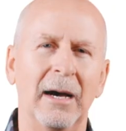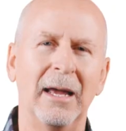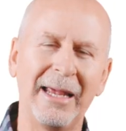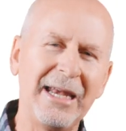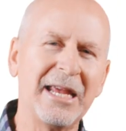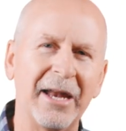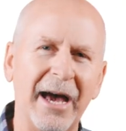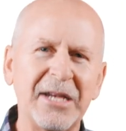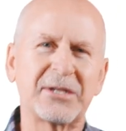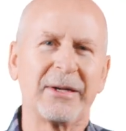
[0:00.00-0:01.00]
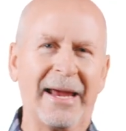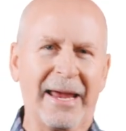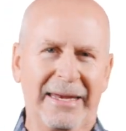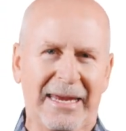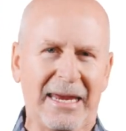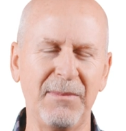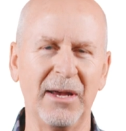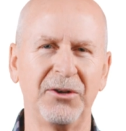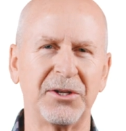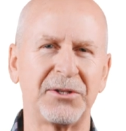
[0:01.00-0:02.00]
A lady in Iceland
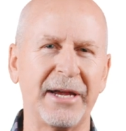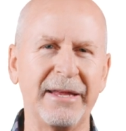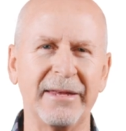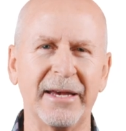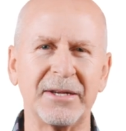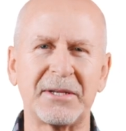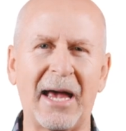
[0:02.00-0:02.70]
emailed to say this,